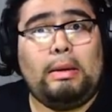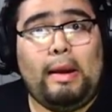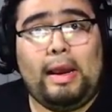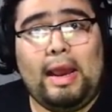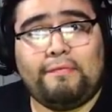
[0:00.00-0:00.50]
I
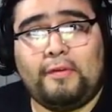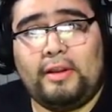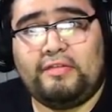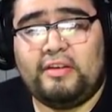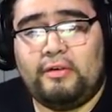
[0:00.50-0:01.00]
have to
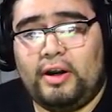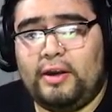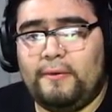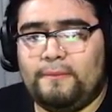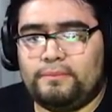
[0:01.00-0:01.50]
listen, Bye, right?
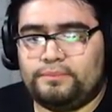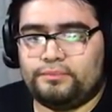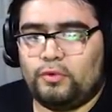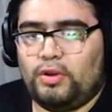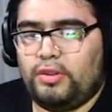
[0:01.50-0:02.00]

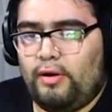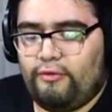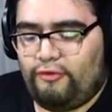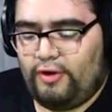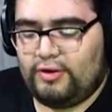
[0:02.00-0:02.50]
What the
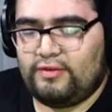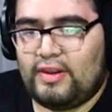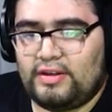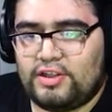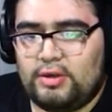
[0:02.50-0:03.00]
fuck is
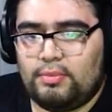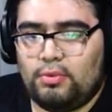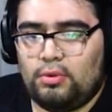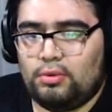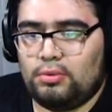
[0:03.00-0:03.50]
that cheap bro?